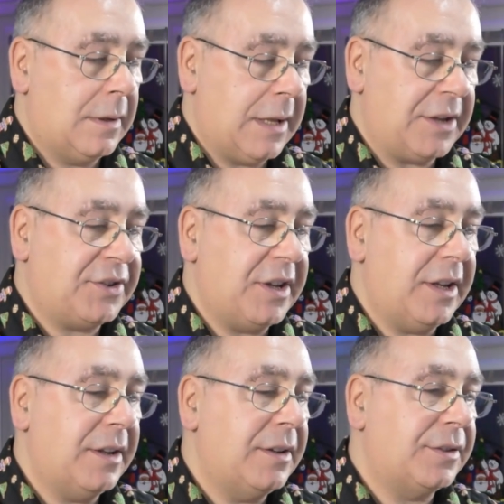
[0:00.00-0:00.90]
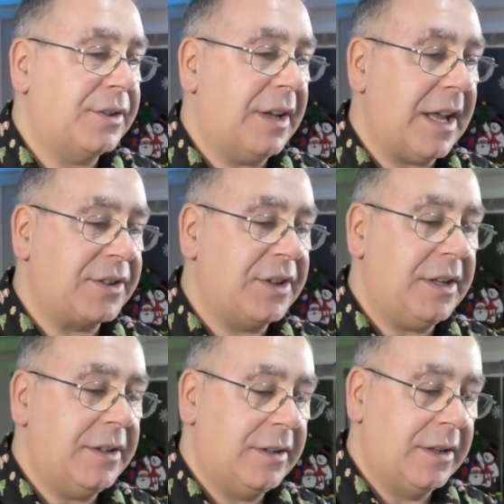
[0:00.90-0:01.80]
That's it. So that's
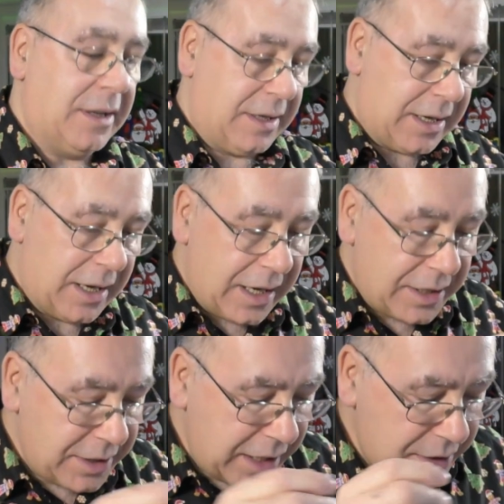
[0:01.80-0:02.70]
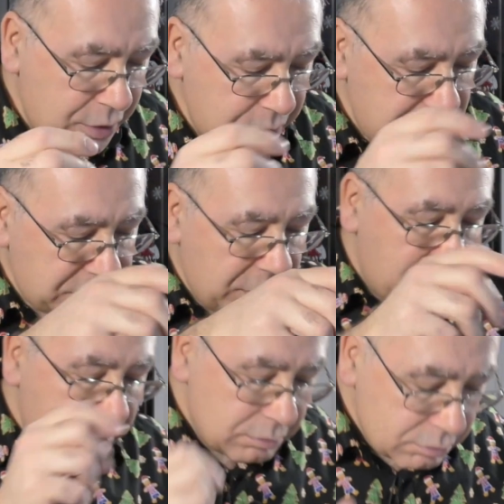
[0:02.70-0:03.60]
in. And then all you do